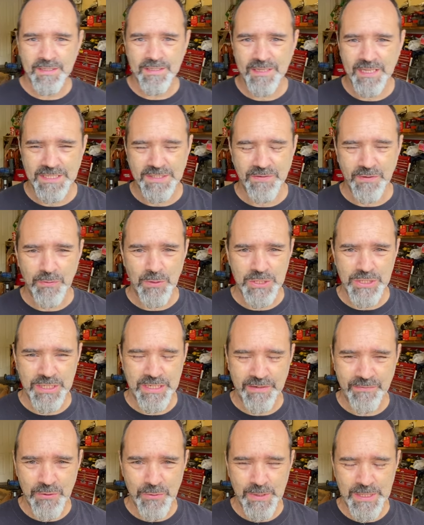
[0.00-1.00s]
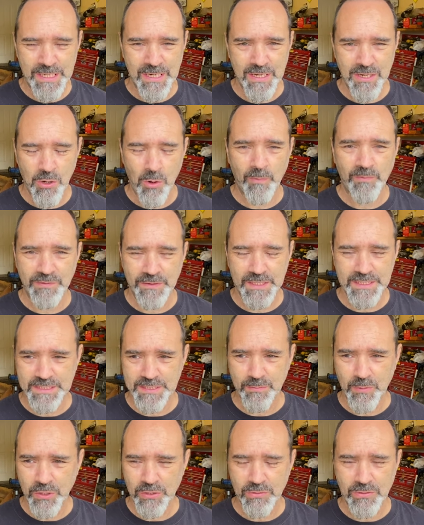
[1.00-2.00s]
Thanks for watching, everyone. Hopefully
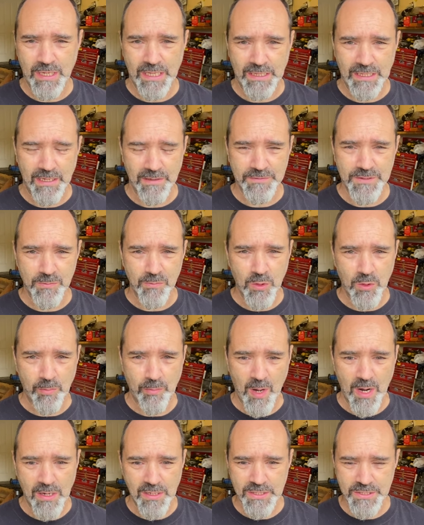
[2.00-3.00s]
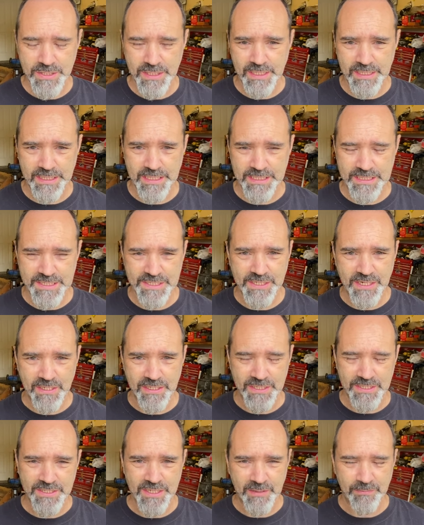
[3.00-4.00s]
tomorrow I'll have some more parts and I can
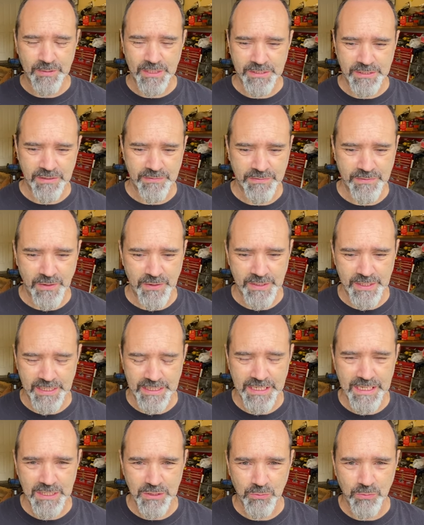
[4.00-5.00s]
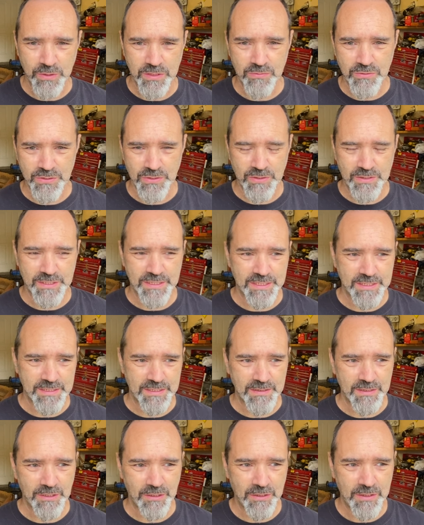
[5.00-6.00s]
start assembling the front and get the wheels on
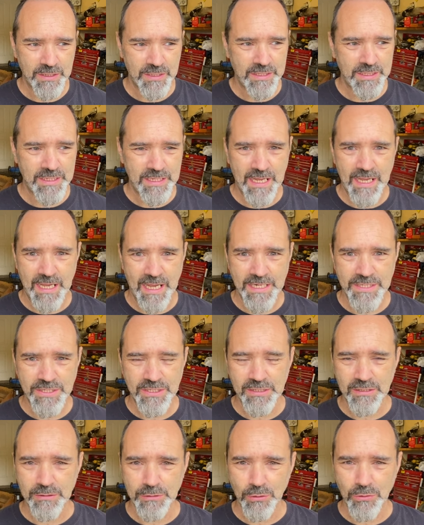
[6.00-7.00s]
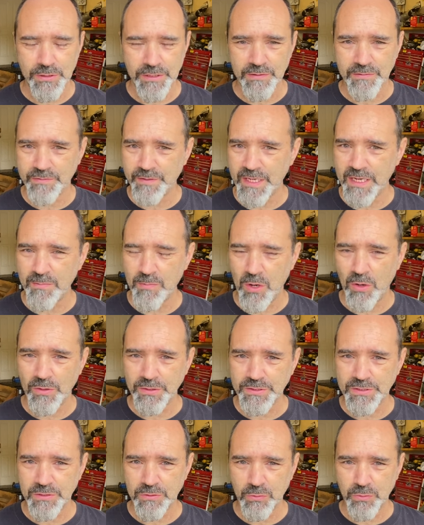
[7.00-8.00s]
and actually lower the frame
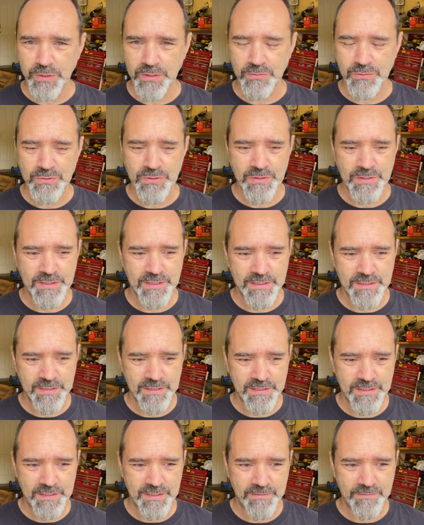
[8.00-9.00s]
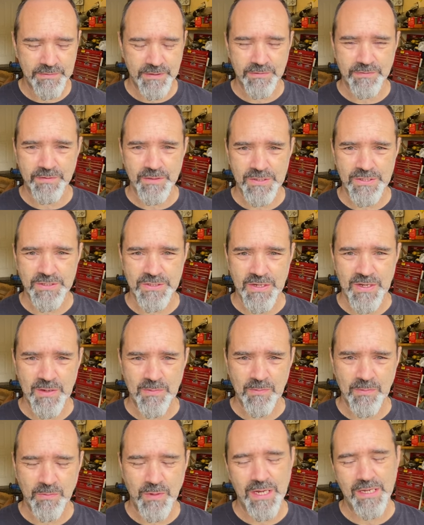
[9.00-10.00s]
onto the wheels for the first
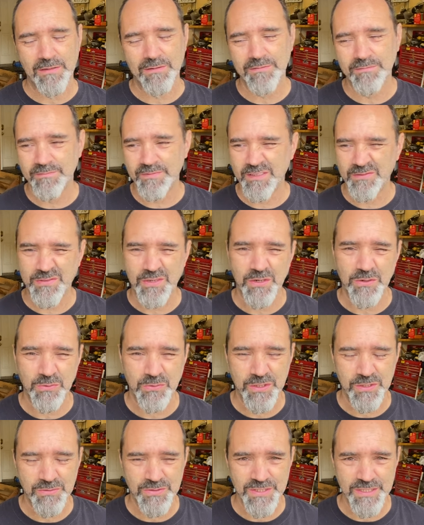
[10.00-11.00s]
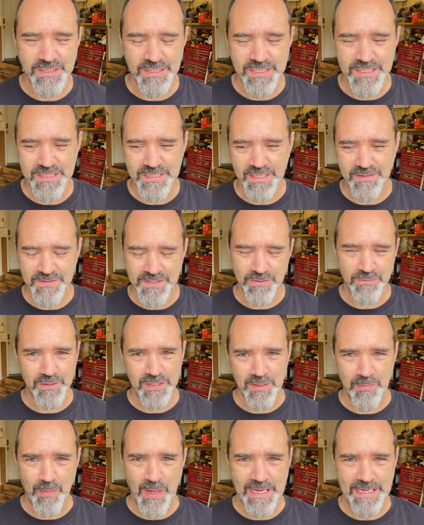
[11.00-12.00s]
time. Well, the front wheels at least. I've still
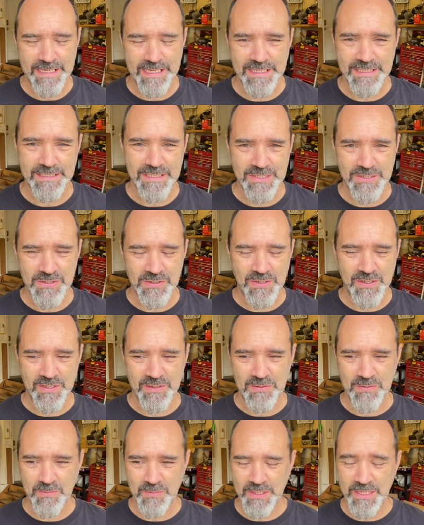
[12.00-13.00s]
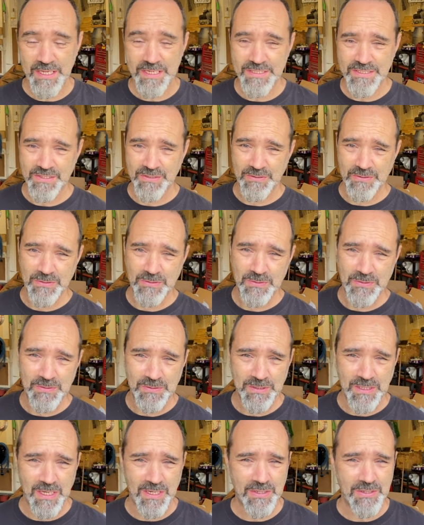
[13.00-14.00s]
got the back end to sort out, but that's a
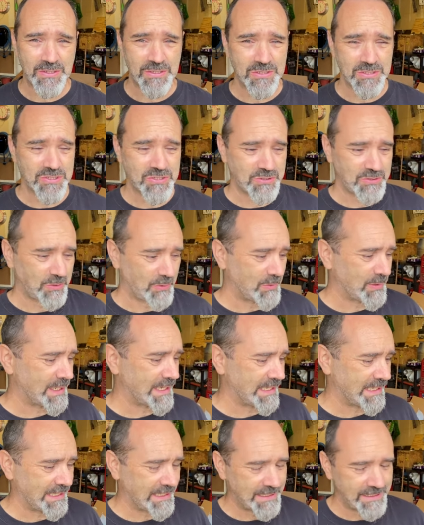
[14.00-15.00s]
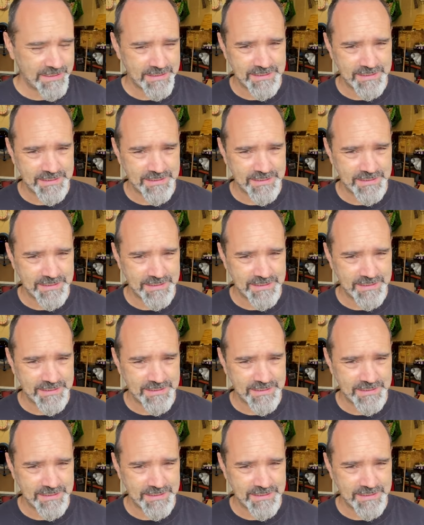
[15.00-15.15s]
whole other story.